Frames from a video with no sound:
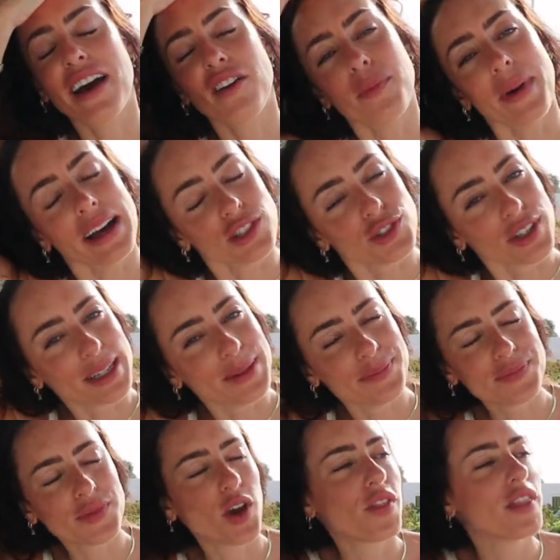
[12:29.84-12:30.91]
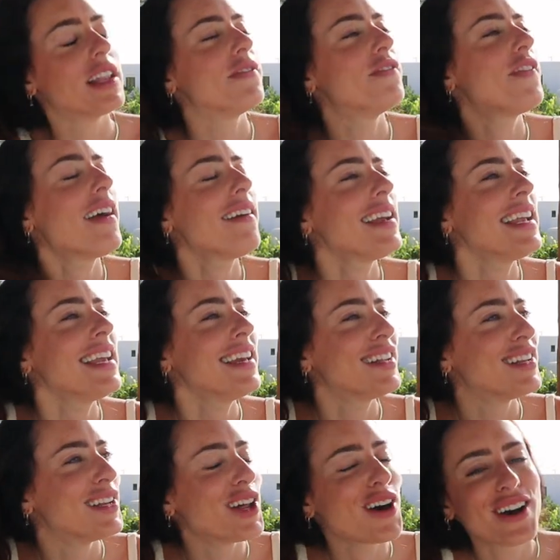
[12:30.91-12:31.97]
out of battery on the very
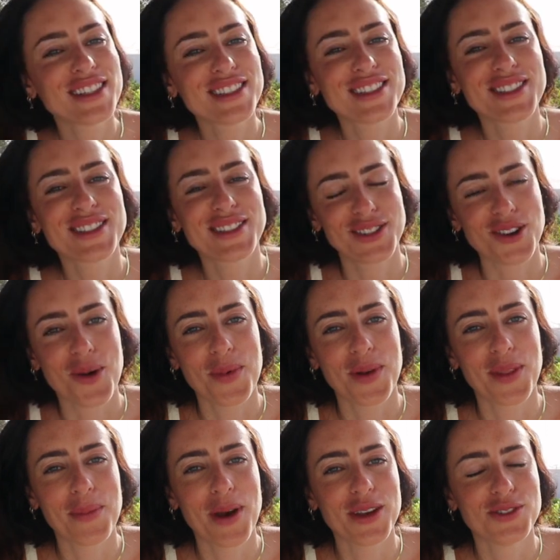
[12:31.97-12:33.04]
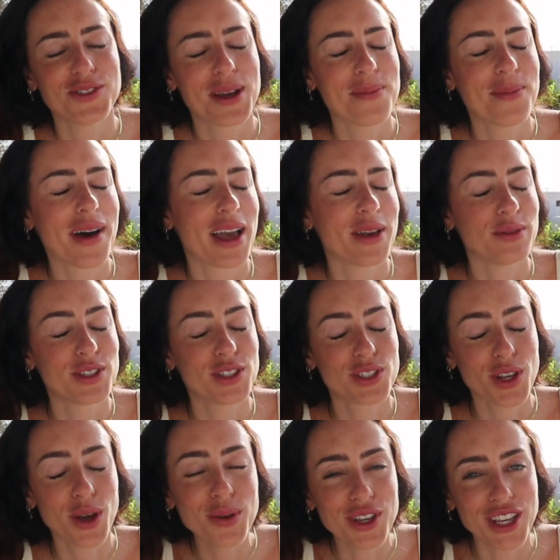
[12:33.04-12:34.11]
last stop on the boat trip, but it was
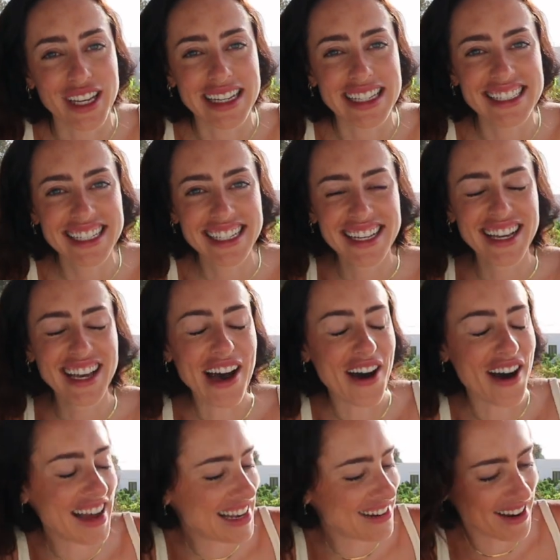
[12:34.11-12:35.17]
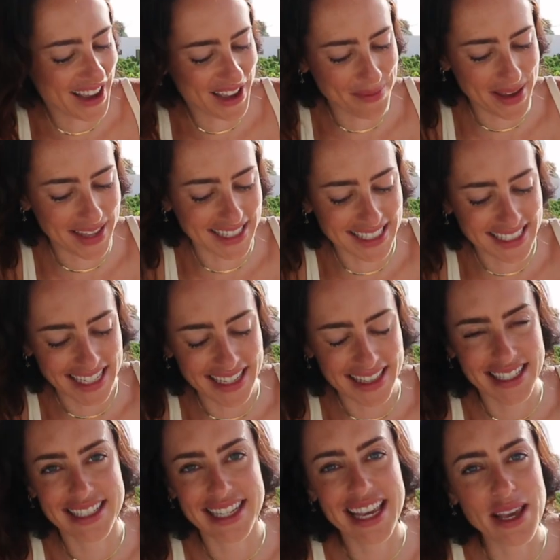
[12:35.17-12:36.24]
so good. Highly recommend it.
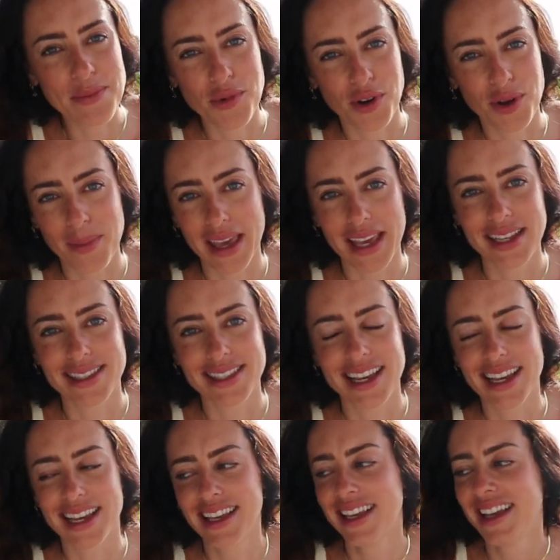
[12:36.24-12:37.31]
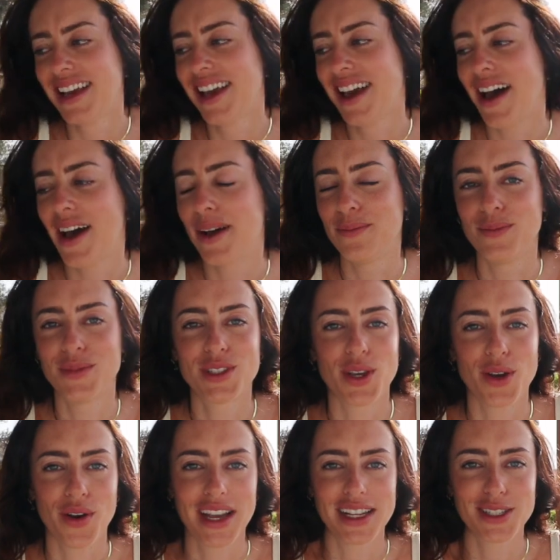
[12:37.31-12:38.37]
The team were amazing.
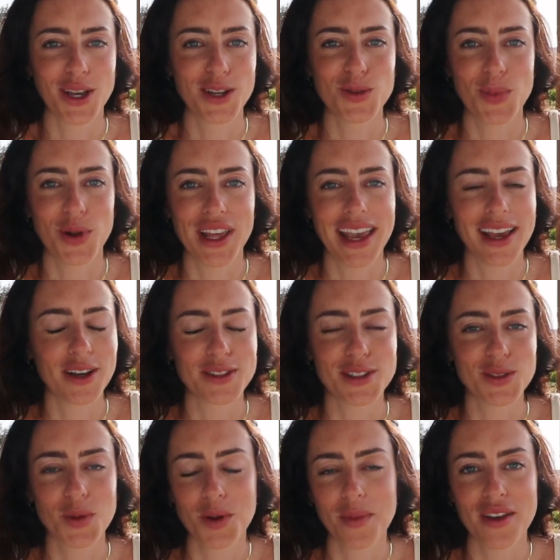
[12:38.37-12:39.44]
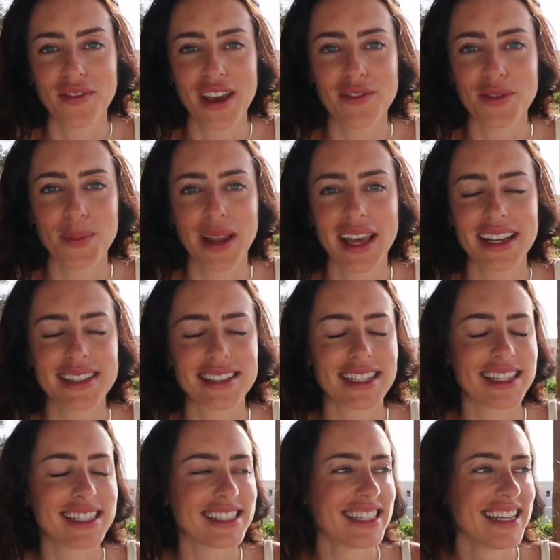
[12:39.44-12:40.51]
So great to go to Polyagos. It's one of my favourite
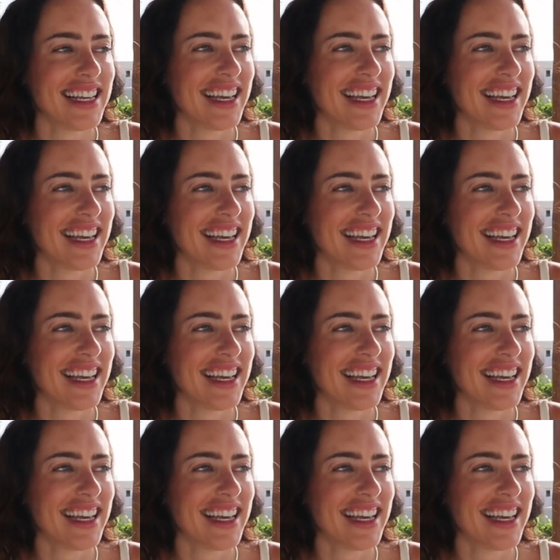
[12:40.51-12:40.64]
places.